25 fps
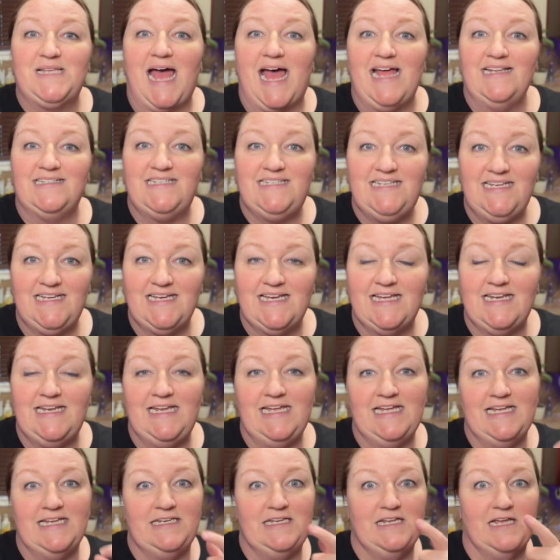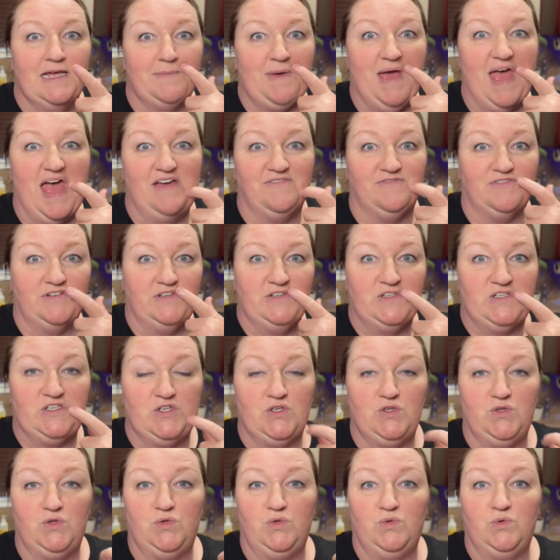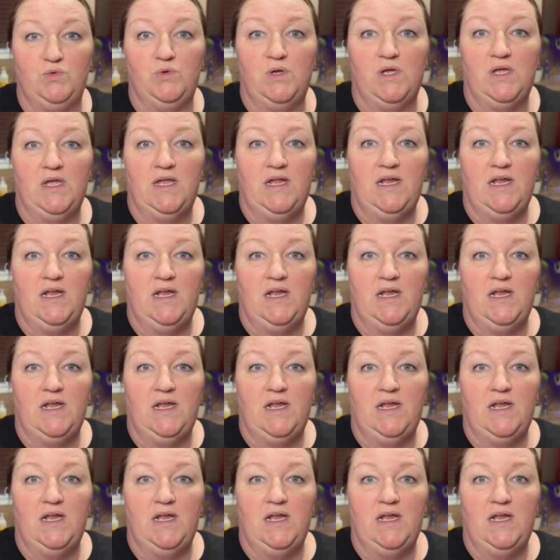I did end up having to